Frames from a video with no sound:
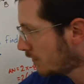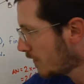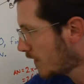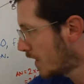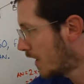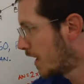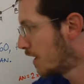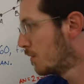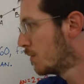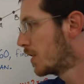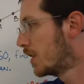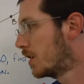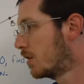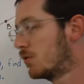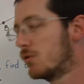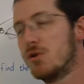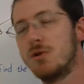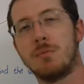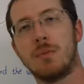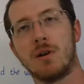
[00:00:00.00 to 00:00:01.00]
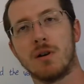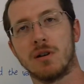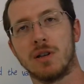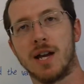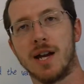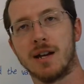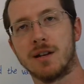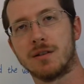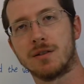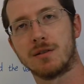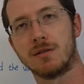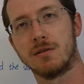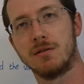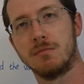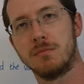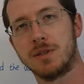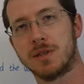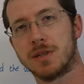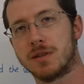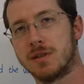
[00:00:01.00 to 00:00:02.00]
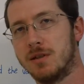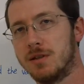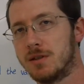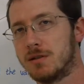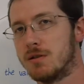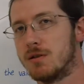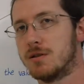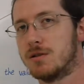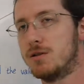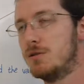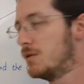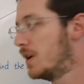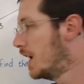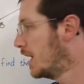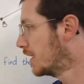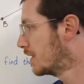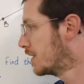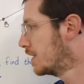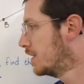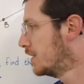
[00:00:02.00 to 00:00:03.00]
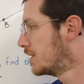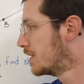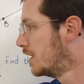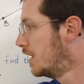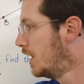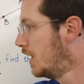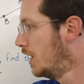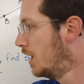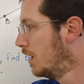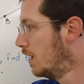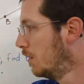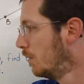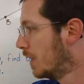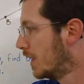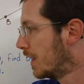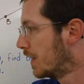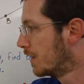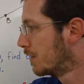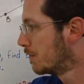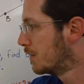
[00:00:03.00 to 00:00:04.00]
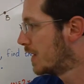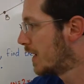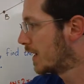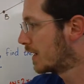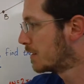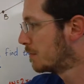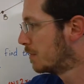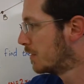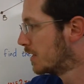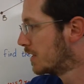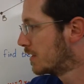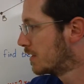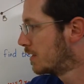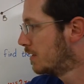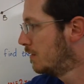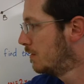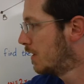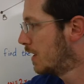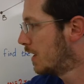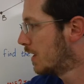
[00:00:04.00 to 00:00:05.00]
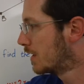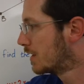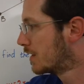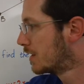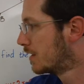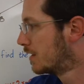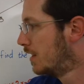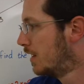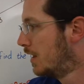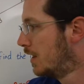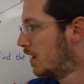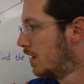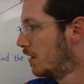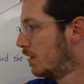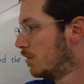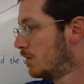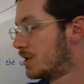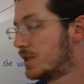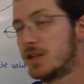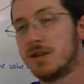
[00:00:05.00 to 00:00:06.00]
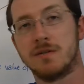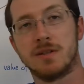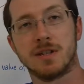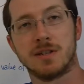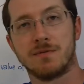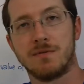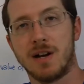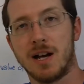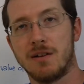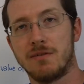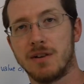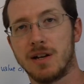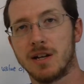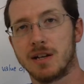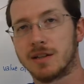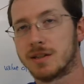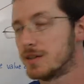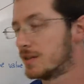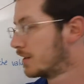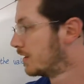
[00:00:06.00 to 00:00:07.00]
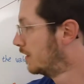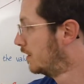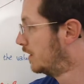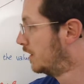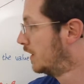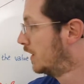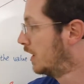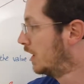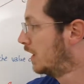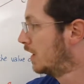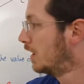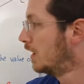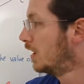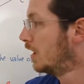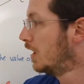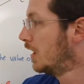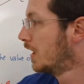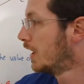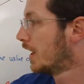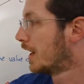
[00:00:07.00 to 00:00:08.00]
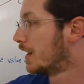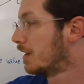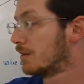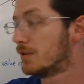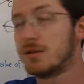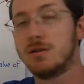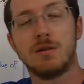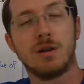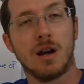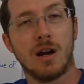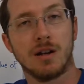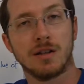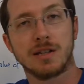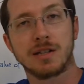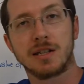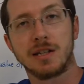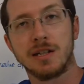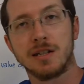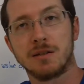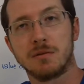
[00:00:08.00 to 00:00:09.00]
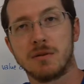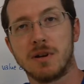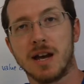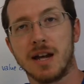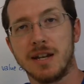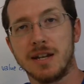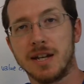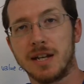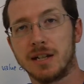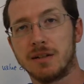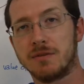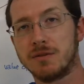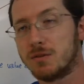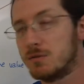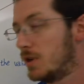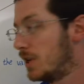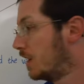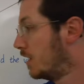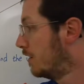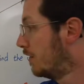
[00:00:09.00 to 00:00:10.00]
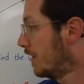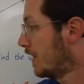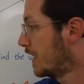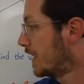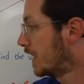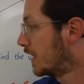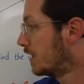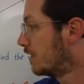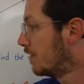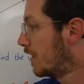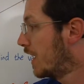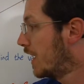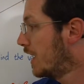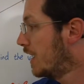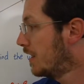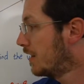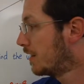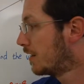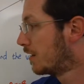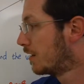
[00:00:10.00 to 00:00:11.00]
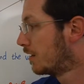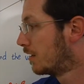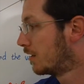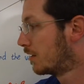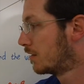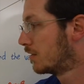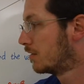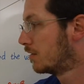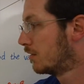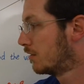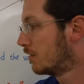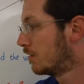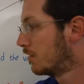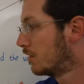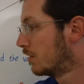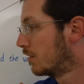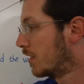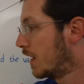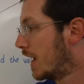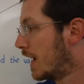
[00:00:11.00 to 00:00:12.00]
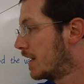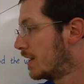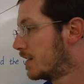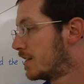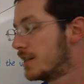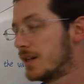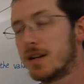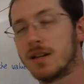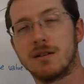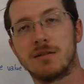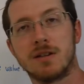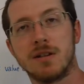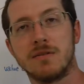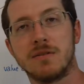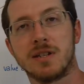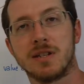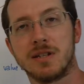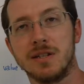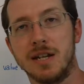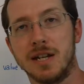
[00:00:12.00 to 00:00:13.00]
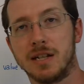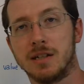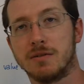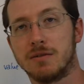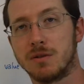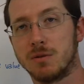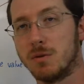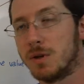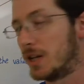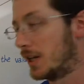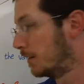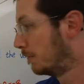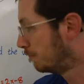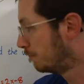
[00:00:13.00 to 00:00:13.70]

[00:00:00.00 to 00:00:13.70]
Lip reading: Okay, we're going to group our like terms. So our two x's, we get 3x plus 2x, which gives us 5x. And our two constants, we got negative 12 and negative 8. Added together gives us negative 20.